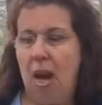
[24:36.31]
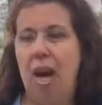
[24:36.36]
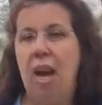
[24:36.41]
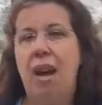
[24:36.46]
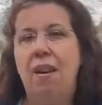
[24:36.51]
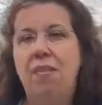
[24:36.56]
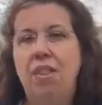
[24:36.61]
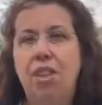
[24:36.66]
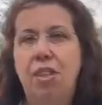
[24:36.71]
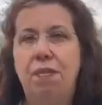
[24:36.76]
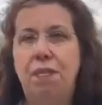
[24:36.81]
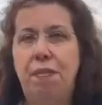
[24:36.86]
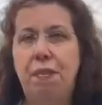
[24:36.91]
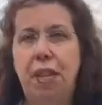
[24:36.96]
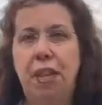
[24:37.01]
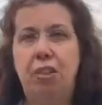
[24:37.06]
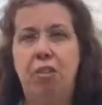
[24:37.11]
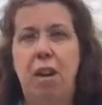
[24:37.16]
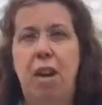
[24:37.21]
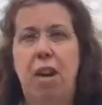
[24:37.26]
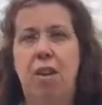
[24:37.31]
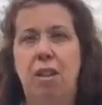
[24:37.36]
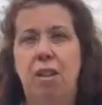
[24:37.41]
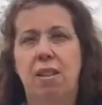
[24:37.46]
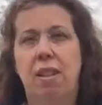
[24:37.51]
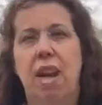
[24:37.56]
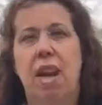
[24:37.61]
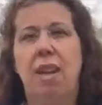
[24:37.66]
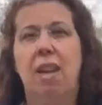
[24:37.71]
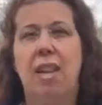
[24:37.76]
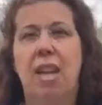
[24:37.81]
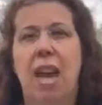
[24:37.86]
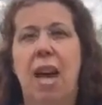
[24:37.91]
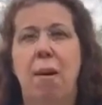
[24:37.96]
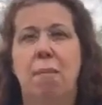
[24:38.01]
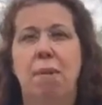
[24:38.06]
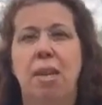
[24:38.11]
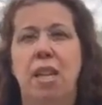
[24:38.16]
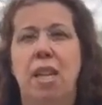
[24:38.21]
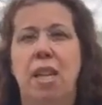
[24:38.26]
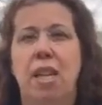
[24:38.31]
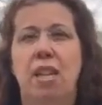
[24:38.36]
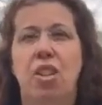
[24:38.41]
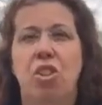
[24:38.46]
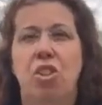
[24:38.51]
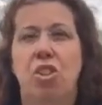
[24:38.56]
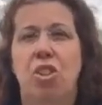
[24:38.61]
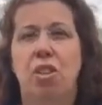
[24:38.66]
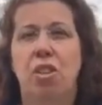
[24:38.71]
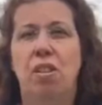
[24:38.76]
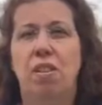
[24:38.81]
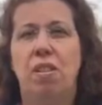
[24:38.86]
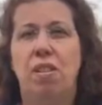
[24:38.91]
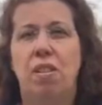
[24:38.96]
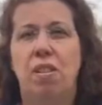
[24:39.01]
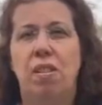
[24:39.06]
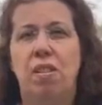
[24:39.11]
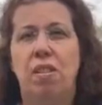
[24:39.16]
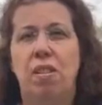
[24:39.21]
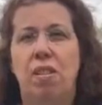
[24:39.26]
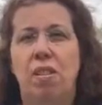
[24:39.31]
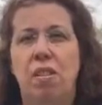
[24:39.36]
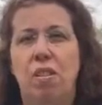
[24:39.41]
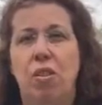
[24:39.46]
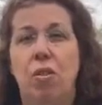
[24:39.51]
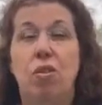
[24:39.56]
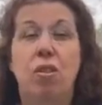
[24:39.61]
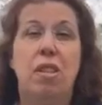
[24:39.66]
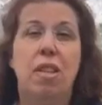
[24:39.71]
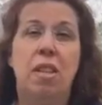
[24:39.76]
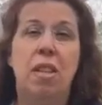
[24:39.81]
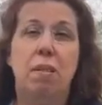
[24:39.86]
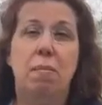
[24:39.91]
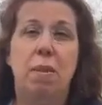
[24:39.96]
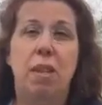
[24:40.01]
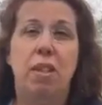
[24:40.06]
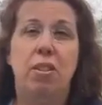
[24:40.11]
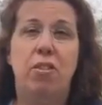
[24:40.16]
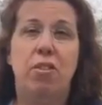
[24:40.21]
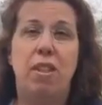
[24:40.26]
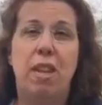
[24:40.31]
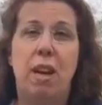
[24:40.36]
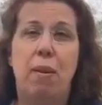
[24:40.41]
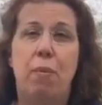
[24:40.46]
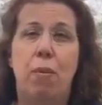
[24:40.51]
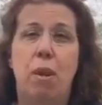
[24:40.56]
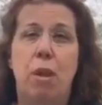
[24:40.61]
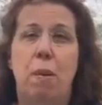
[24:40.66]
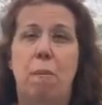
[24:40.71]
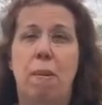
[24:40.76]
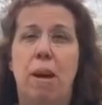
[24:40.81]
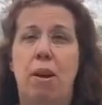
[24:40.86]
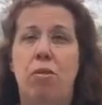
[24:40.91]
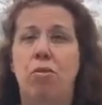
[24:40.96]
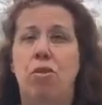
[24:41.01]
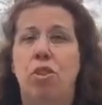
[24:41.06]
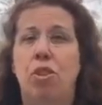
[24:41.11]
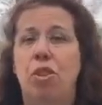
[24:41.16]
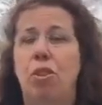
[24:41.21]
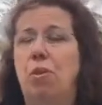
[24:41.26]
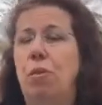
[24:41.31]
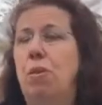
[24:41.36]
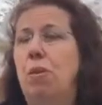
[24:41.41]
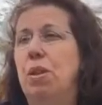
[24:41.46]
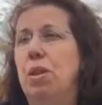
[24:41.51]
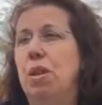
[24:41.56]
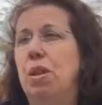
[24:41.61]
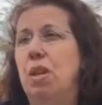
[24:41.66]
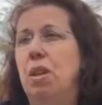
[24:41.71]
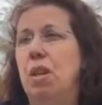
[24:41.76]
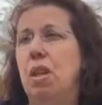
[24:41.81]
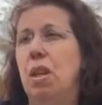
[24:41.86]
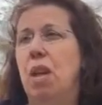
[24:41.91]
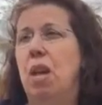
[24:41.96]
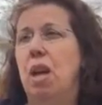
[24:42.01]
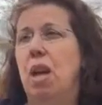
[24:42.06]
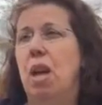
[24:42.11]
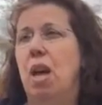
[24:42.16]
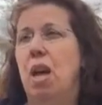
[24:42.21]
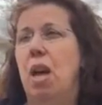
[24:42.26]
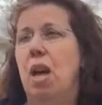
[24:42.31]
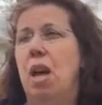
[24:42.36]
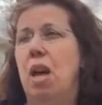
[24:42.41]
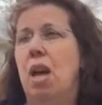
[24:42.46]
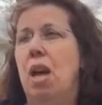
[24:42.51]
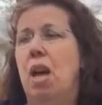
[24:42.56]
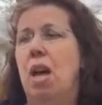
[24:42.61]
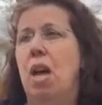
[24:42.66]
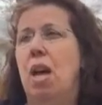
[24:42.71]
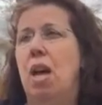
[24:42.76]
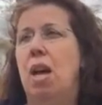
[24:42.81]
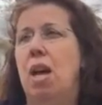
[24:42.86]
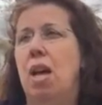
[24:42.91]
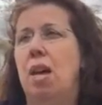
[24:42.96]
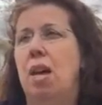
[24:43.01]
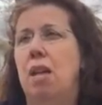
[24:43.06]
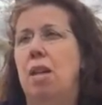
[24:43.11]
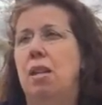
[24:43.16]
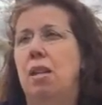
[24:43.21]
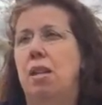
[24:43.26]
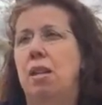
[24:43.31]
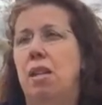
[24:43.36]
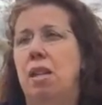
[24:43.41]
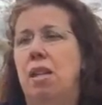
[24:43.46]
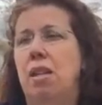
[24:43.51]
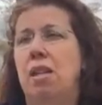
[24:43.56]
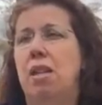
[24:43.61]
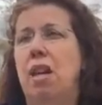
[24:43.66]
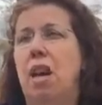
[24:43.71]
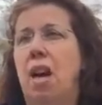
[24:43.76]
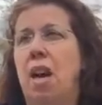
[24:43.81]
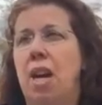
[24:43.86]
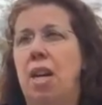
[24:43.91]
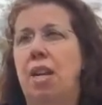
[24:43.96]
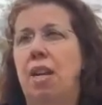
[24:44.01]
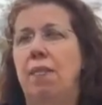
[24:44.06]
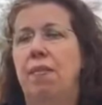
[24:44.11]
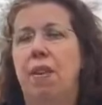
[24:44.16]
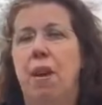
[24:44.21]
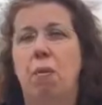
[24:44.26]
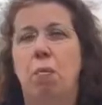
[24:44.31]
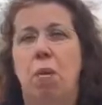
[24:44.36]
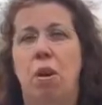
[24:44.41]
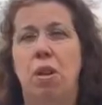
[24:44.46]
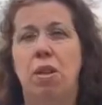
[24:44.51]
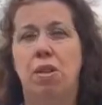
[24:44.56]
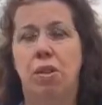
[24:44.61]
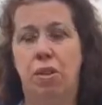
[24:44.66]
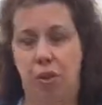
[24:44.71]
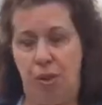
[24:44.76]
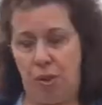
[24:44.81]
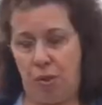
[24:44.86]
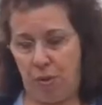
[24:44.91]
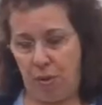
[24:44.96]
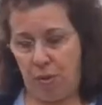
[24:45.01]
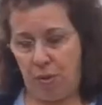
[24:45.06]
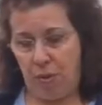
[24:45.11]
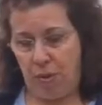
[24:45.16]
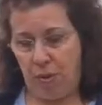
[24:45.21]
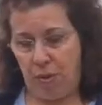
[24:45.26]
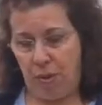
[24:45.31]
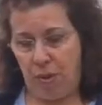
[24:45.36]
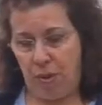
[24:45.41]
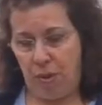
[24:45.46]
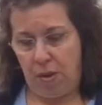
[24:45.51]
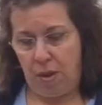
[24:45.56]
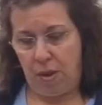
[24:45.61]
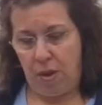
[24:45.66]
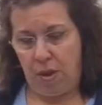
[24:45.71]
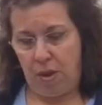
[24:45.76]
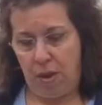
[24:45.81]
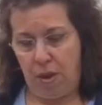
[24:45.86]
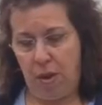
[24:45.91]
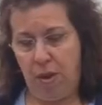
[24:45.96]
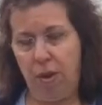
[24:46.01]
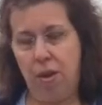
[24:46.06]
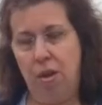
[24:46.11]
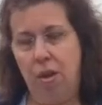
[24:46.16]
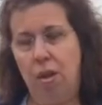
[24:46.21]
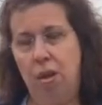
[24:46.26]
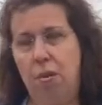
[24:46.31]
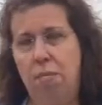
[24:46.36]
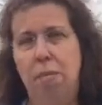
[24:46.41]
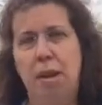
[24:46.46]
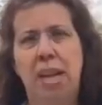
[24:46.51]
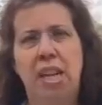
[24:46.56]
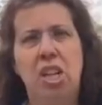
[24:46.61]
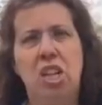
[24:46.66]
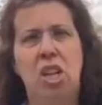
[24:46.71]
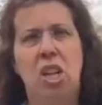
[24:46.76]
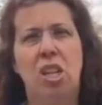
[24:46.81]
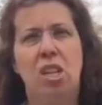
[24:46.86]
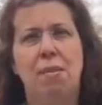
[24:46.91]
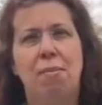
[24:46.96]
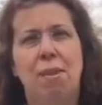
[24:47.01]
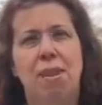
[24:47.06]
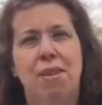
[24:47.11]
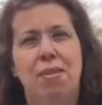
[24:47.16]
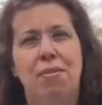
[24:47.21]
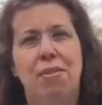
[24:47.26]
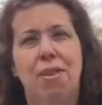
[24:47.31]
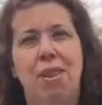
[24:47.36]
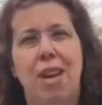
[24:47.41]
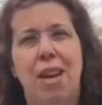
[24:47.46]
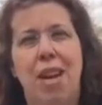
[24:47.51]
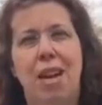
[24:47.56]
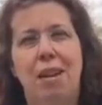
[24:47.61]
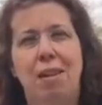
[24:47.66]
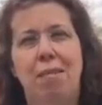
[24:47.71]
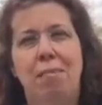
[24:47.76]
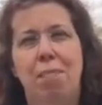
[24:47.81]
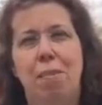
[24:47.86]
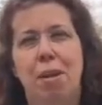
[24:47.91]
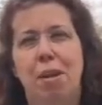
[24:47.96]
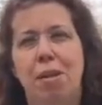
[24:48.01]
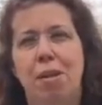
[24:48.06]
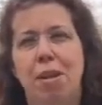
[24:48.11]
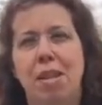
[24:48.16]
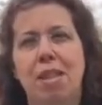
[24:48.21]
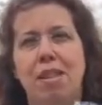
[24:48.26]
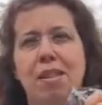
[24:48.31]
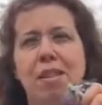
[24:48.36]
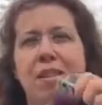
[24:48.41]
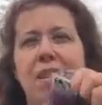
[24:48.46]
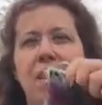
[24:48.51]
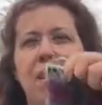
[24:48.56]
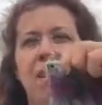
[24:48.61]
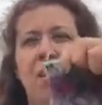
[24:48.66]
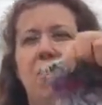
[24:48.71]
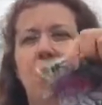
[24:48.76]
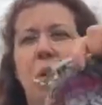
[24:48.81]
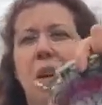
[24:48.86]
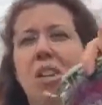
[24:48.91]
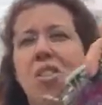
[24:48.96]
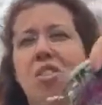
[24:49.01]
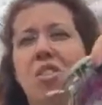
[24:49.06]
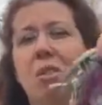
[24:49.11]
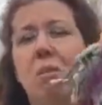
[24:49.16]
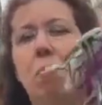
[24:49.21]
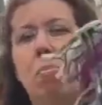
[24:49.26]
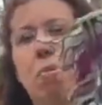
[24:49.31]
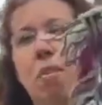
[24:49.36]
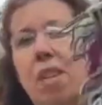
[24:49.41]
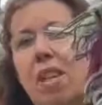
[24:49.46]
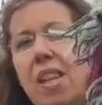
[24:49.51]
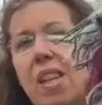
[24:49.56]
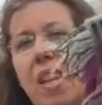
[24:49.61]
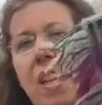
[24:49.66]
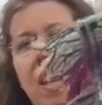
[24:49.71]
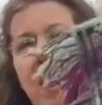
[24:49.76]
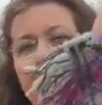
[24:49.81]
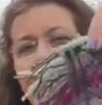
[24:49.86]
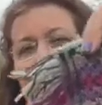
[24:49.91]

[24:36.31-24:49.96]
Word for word: I have to figure out exactly how many inches or centimeters that will amount to, and decide if I want to make adjustments for that. But isn't this swatch so pretty?